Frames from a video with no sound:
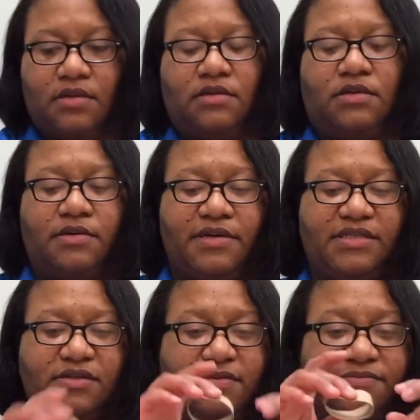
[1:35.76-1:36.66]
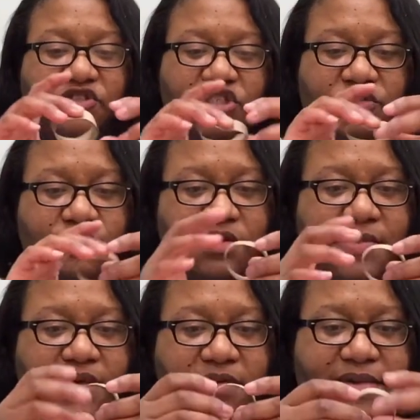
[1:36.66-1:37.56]
Alright, so you just want to
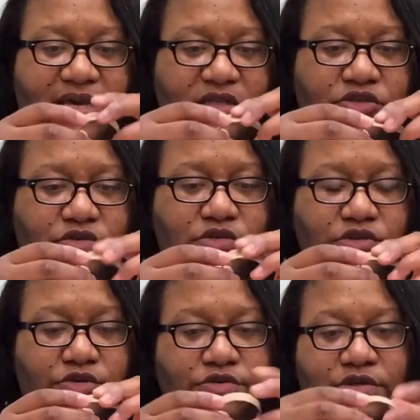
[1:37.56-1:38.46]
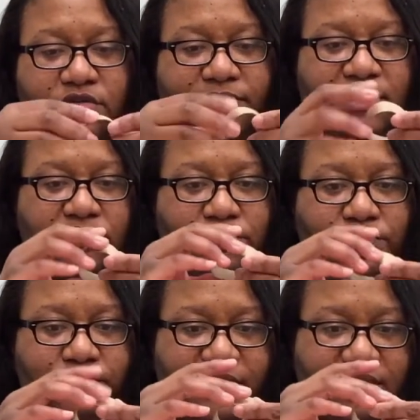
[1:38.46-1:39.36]
make it back into a circle. It'll bend a
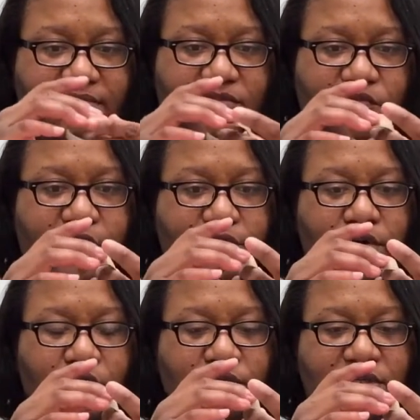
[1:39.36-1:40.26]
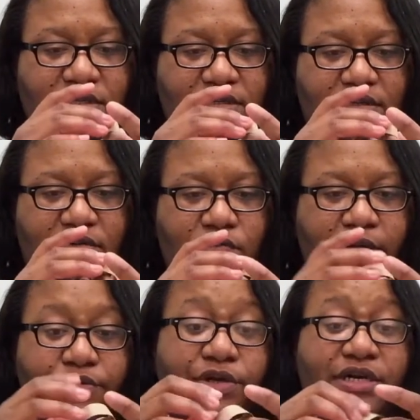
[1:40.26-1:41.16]
little bit while you're holding it, while
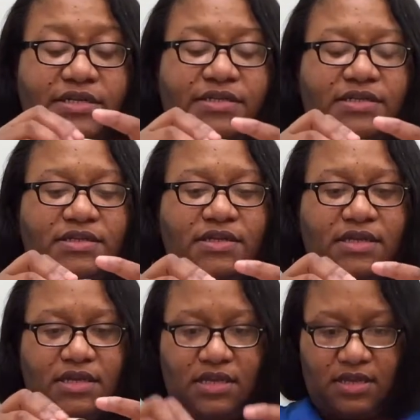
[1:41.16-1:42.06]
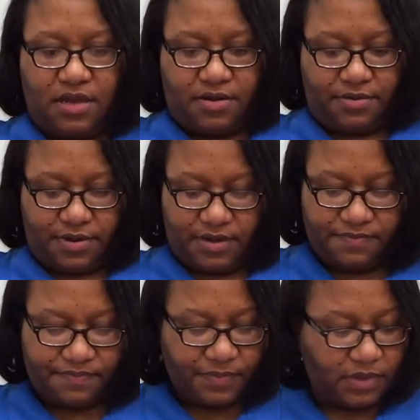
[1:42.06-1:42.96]
you're cutting it. Alright.
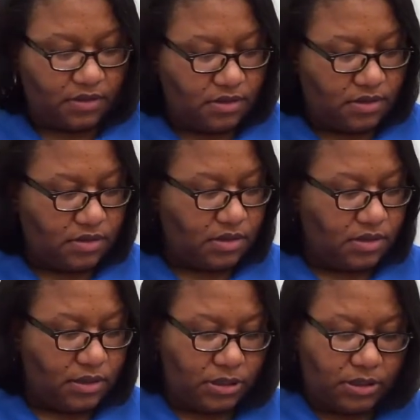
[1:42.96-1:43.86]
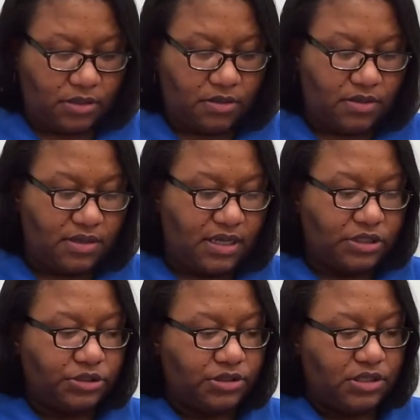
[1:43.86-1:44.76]
So the
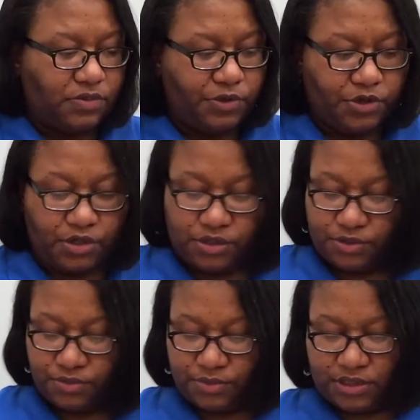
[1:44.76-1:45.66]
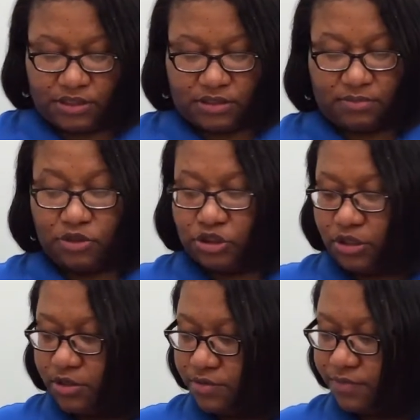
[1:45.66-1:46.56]
next thing we're going to do is I'm going to show
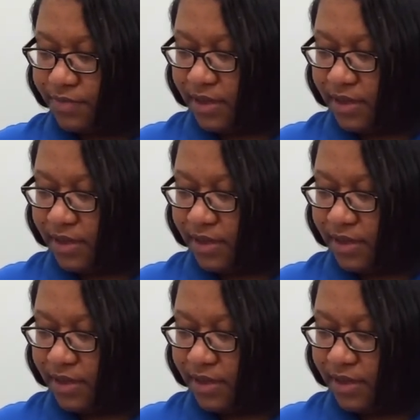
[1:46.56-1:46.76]
you